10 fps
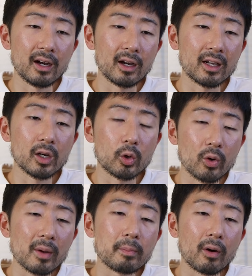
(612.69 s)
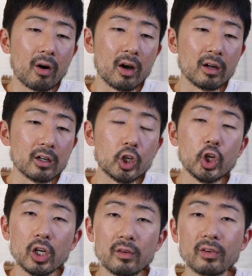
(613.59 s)
uh, get a grip on
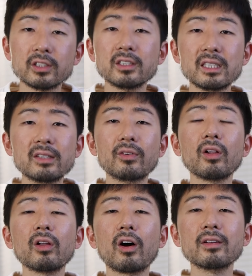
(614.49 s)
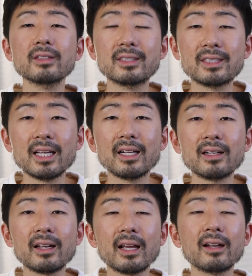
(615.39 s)
good versus evil, on
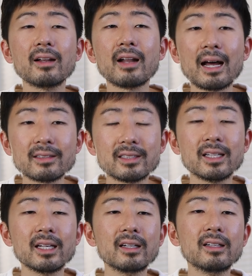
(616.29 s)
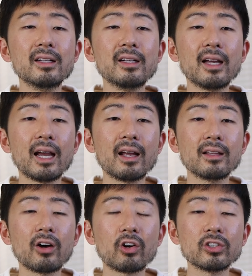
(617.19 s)
sin and not sin
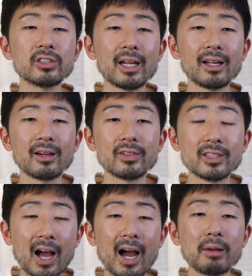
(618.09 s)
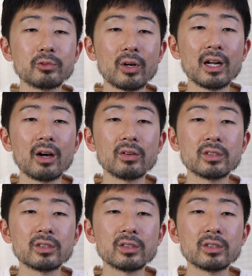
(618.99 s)
and understanding of the times right now.